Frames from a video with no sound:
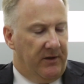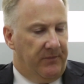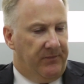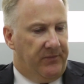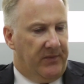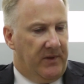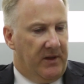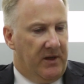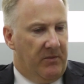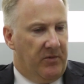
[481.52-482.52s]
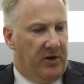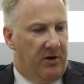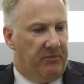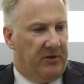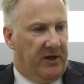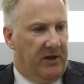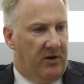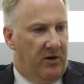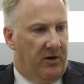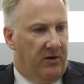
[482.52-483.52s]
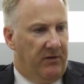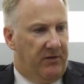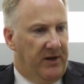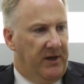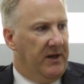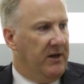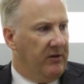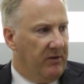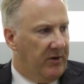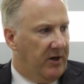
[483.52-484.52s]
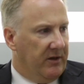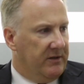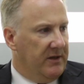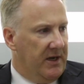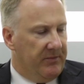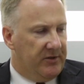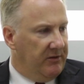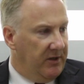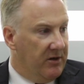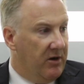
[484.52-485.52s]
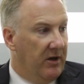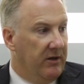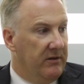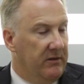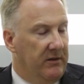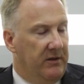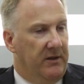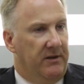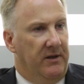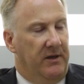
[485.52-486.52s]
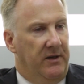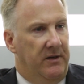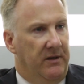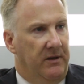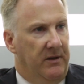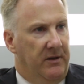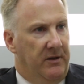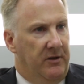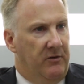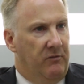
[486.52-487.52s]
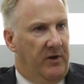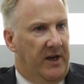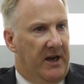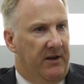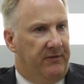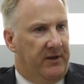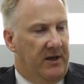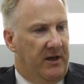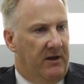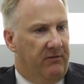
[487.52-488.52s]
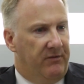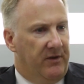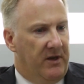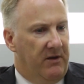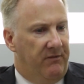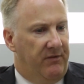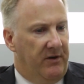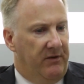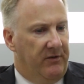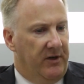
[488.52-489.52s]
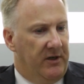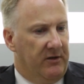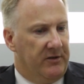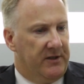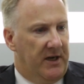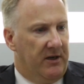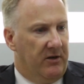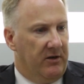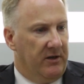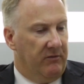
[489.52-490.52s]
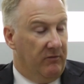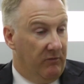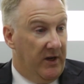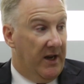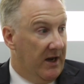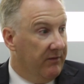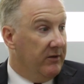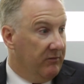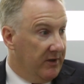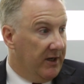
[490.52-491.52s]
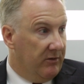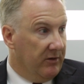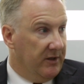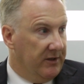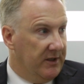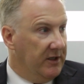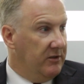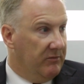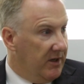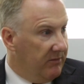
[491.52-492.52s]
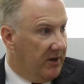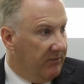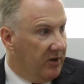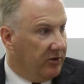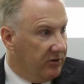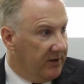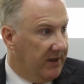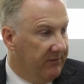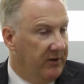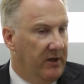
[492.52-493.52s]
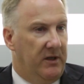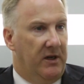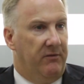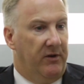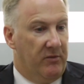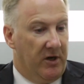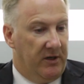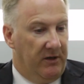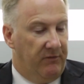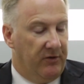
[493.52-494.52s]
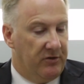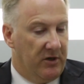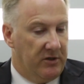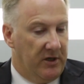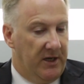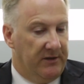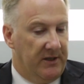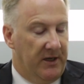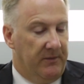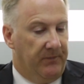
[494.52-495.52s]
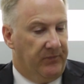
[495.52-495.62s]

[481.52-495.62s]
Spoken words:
a monopoly on thinking out of the box. Absolutely not. And I think we have to have a very, very close dialogue, and we have it with our organization, but I'm not sure that every market infrastructure has that,